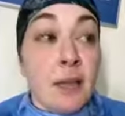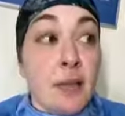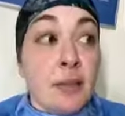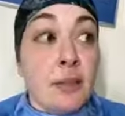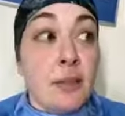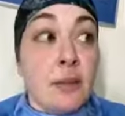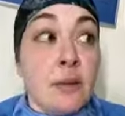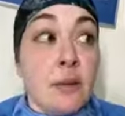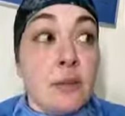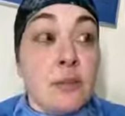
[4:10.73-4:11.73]
And the
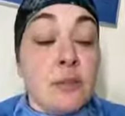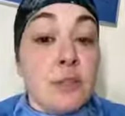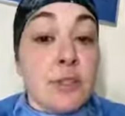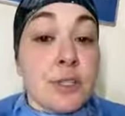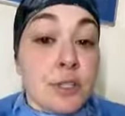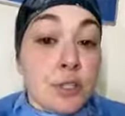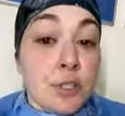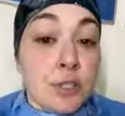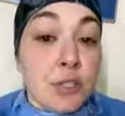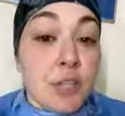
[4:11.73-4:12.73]
director of nursing just
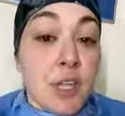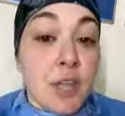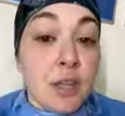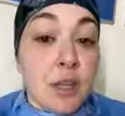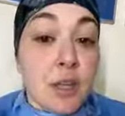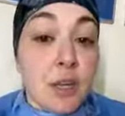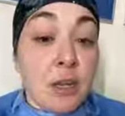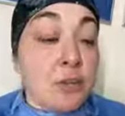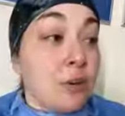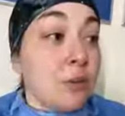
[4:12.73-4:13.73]
shook his head and
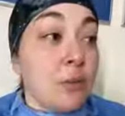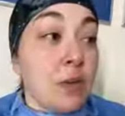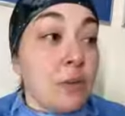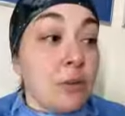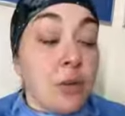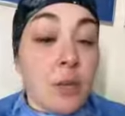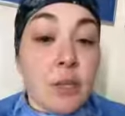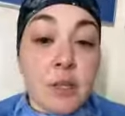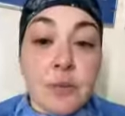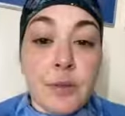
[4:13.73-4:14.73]
I turned around and
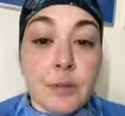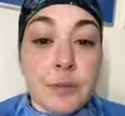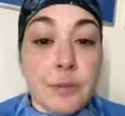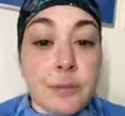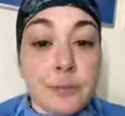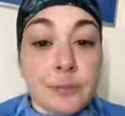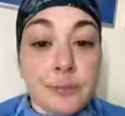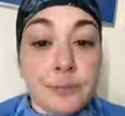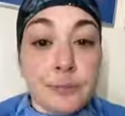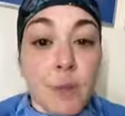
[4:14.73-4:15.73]
he killed the dude.
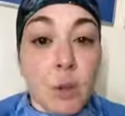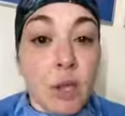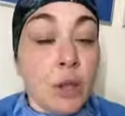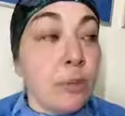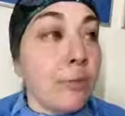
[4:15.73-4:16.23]
Okay?